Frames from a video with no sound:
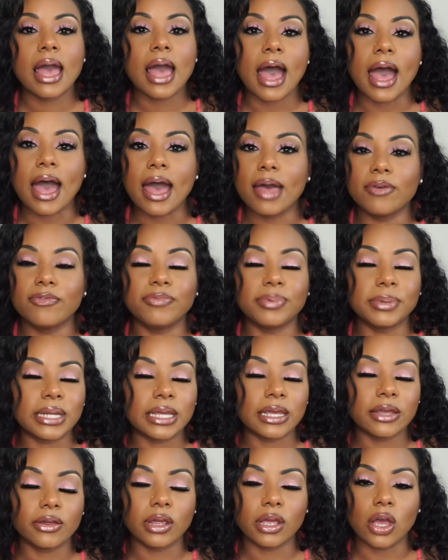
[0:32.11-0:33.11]
I've been
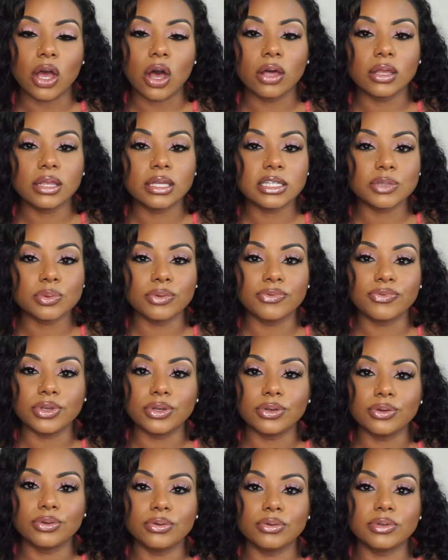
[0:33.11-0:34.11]
hearing all these
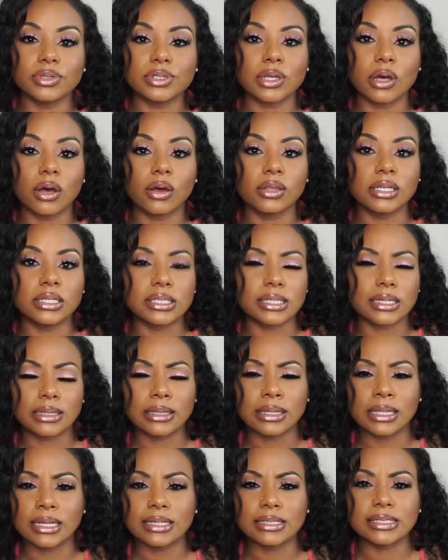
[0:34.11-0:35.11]
reviews, all these good
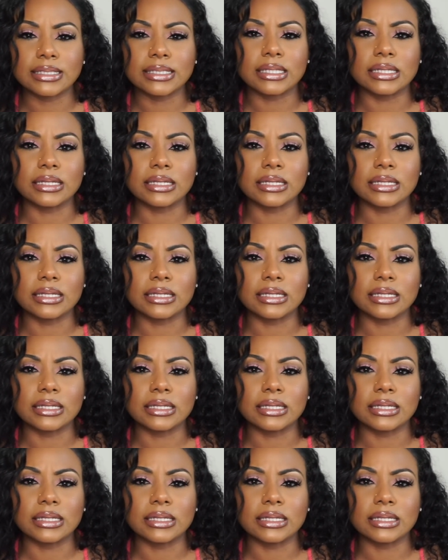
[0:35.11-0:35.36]
things